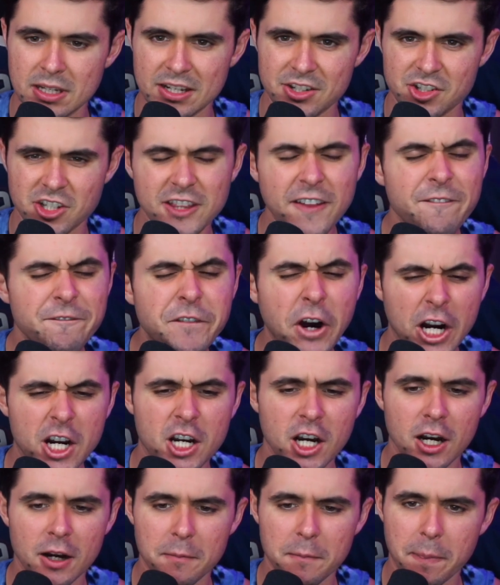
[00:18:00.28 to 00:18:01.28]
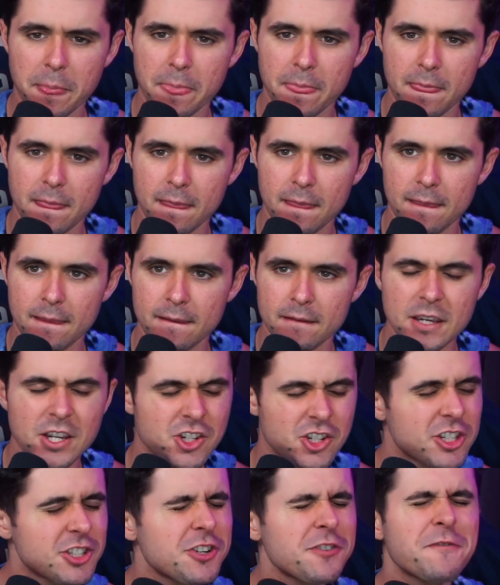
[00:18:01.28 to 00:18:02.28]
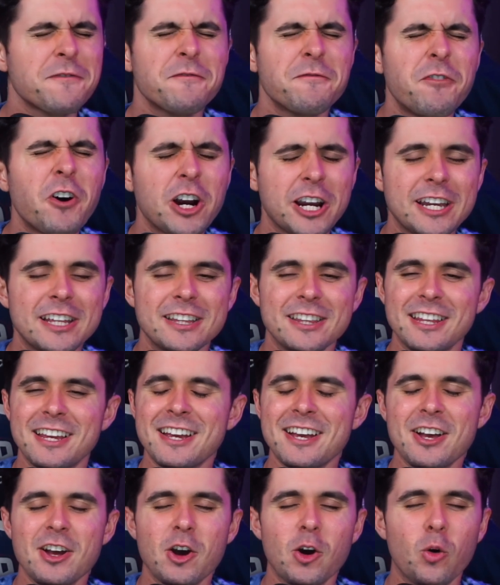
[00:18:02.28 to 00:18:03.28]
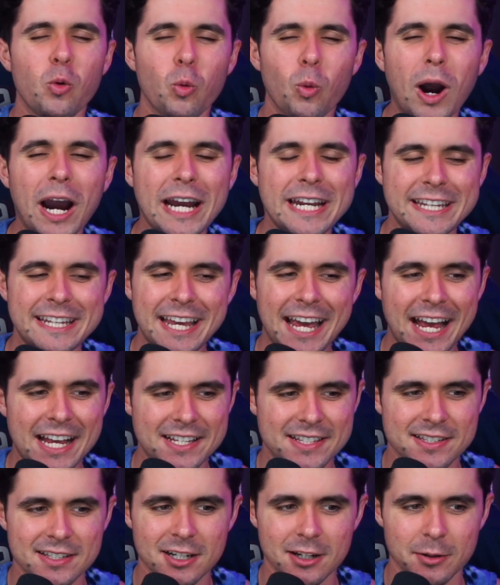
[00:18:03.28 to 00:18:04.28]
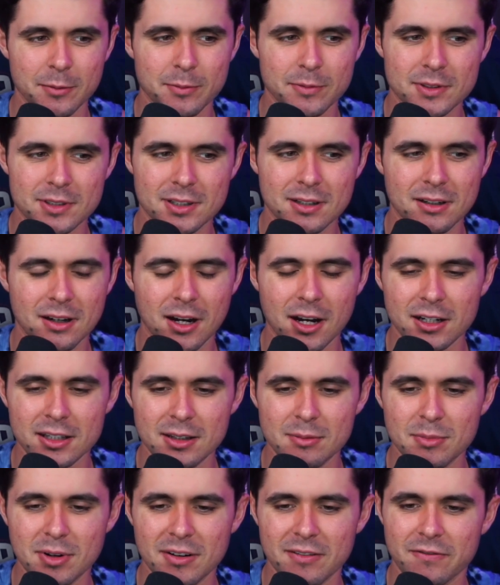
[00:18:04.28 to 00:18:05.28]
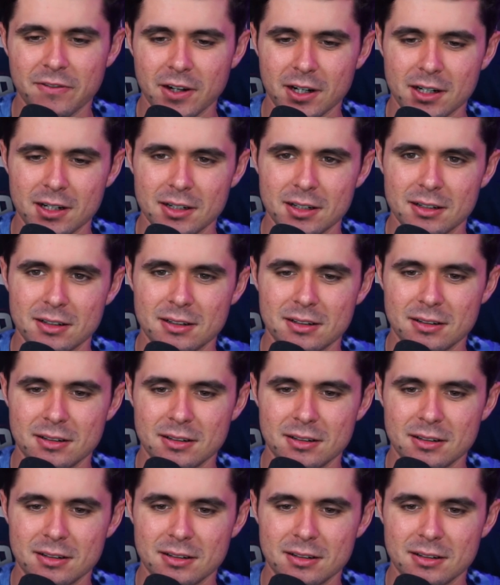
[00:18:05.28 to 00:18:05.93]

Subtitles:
Shut the fuck up. Yeah, shut your fucking whiny ass up, ugly motherfucker.